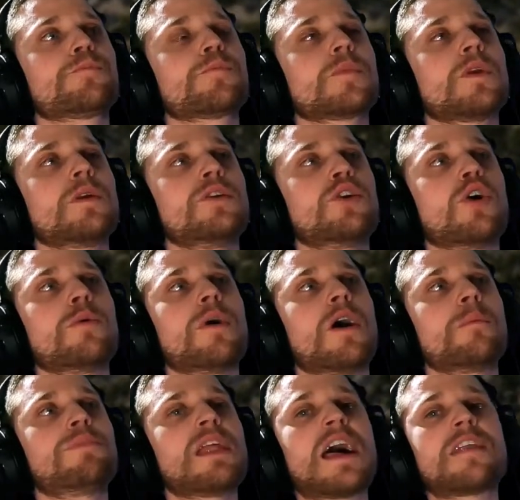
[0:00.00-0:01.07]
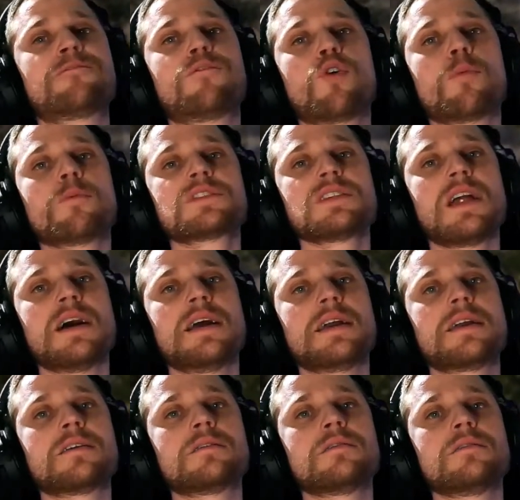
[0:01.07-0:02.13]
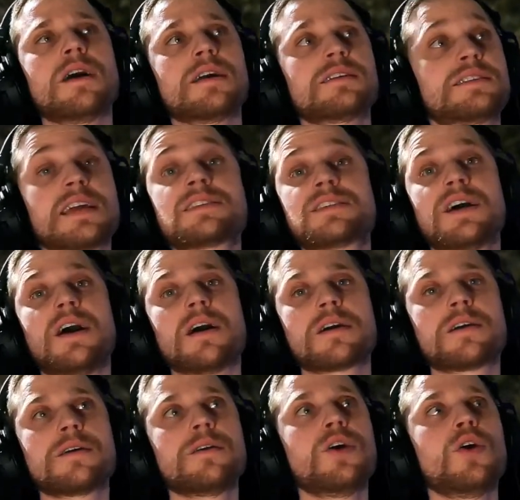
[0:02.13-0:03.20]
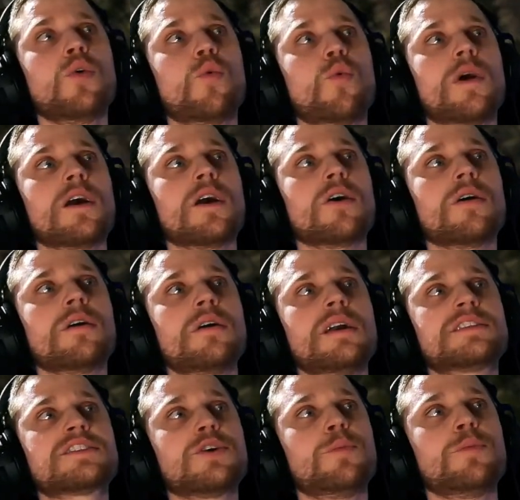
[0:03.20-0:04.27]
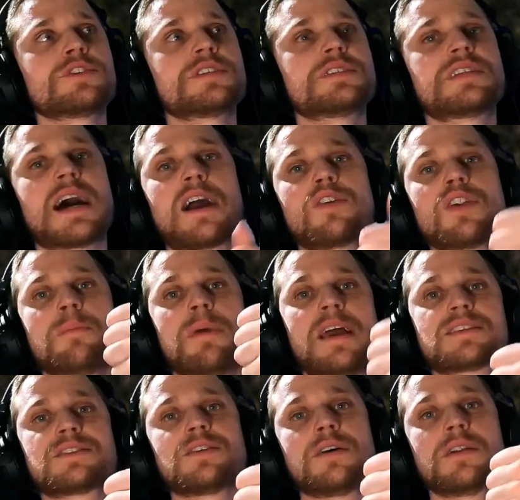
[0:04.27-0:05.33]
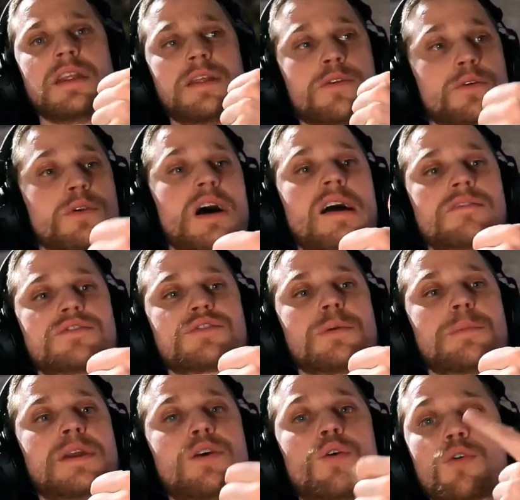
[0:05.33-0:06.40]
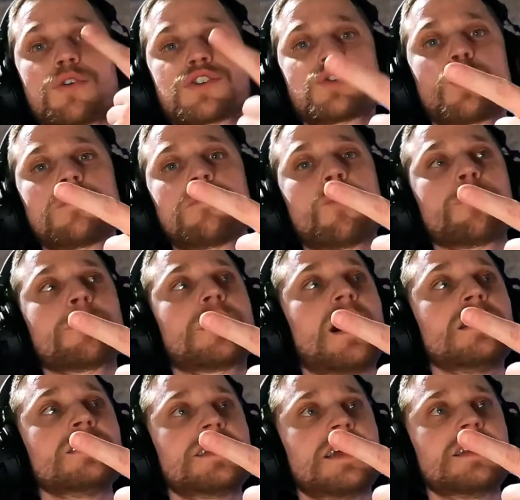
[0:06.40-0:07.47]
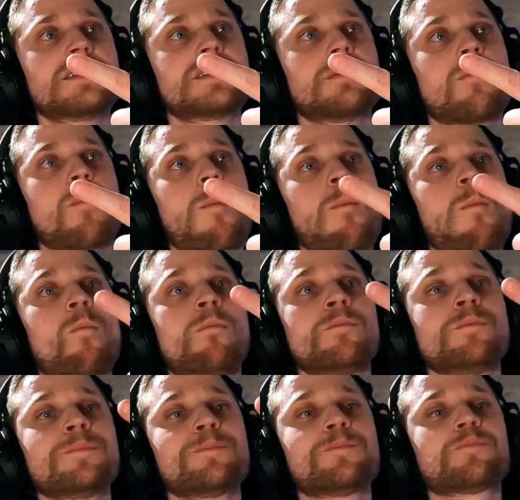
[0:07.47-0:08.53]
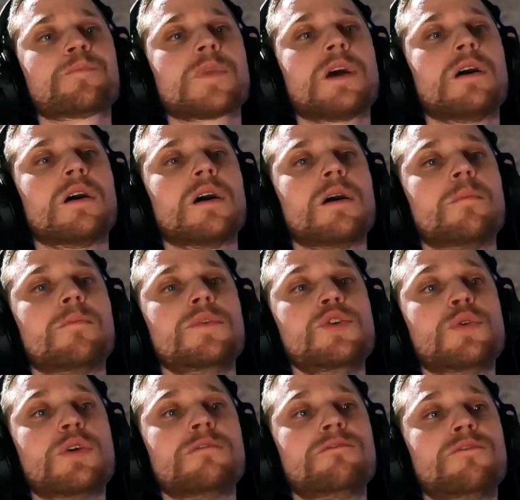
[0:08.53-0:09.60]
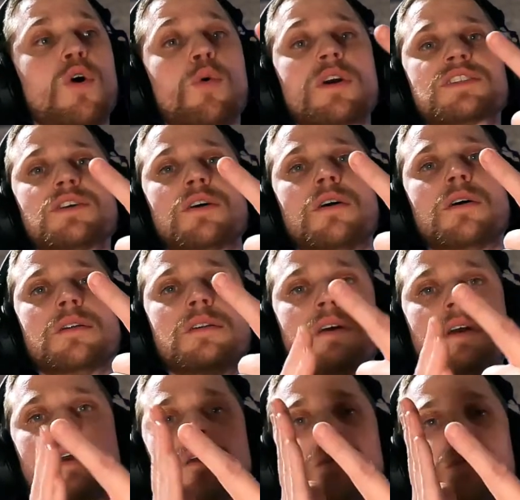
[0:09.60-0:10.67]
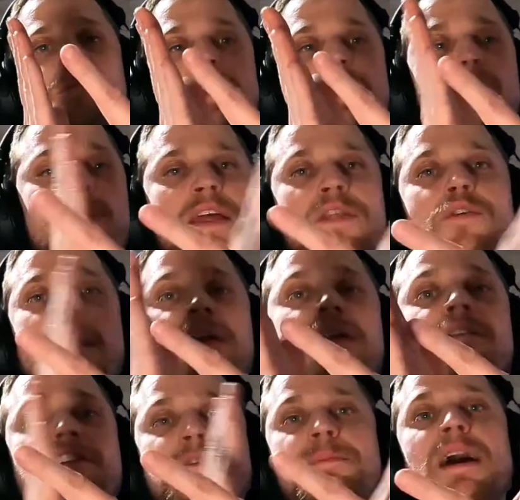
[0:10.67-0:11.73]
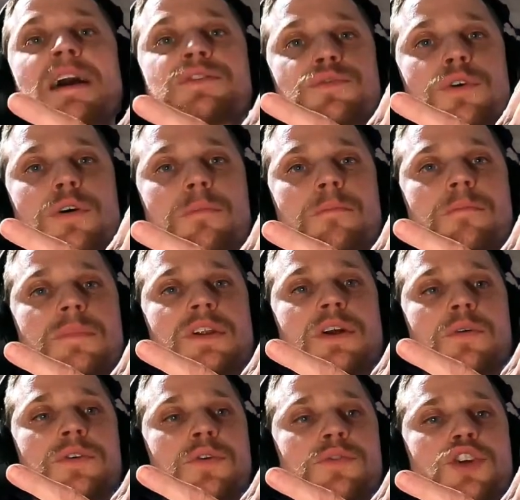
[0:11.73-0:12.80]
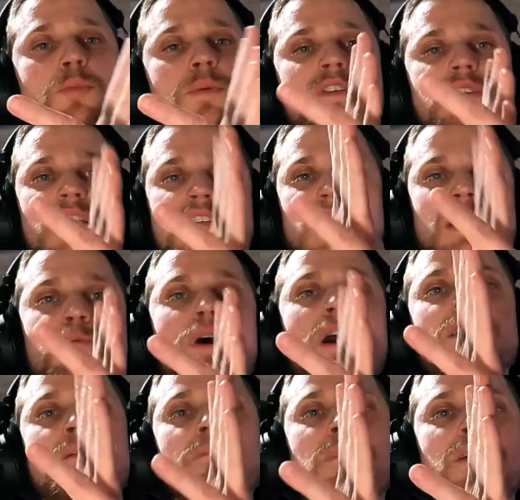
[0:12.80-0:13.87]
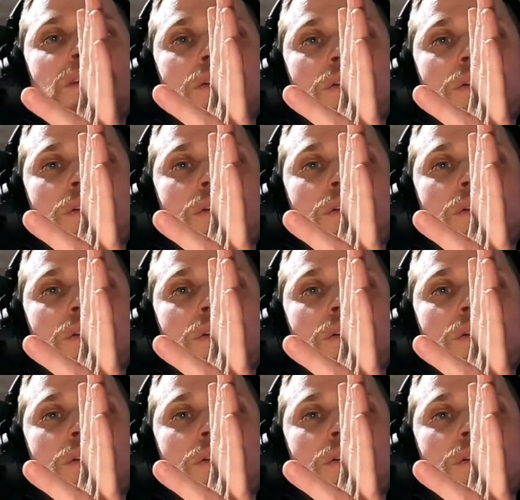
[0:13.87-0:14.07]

know, on platforms like TikTok, where it's almost entirely based on either live streaming or short form content, you can focus on, you know, either end of the spectrum. You know, YouTube is like right in the middle,